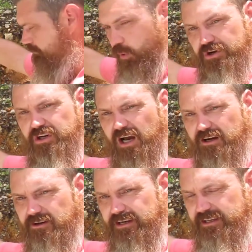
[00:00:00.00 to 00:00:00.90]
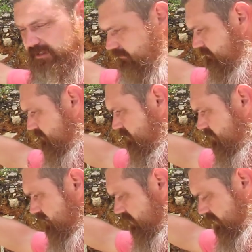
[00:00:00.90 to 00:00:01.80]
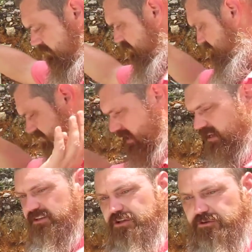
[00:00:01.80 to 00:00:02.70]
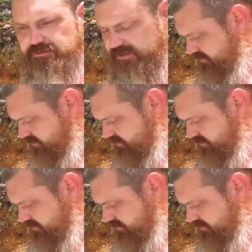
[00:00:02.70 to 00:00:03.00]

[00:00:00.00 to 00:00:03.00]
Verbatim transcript: pour your concrete in, and let's say I used